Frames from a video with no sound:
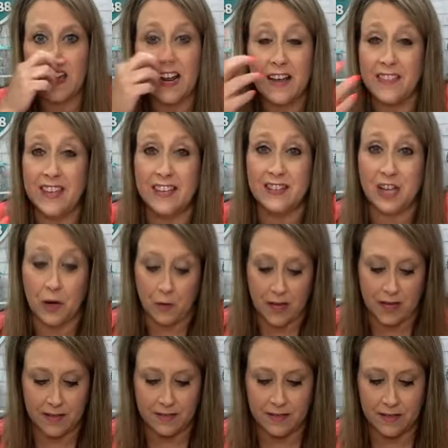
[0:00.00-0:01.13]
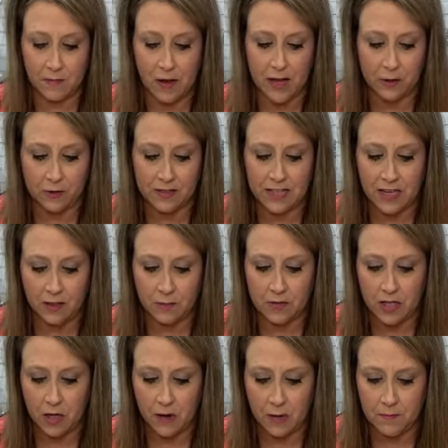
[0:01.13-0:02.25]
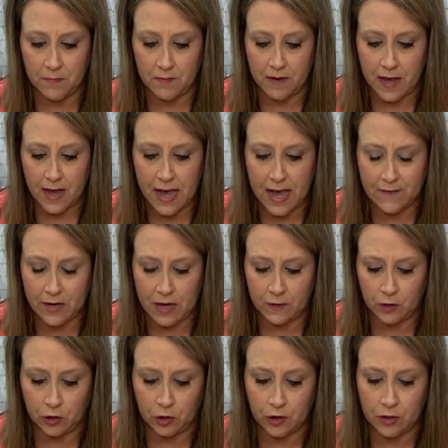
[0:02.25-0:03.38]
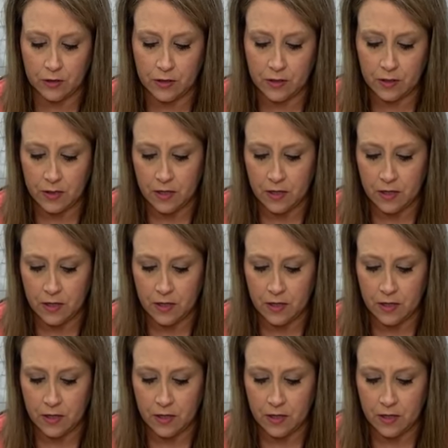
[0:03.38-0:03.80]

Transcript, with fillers: And I think Joann's and Michael sell them too. I'm, I haven't ever looked,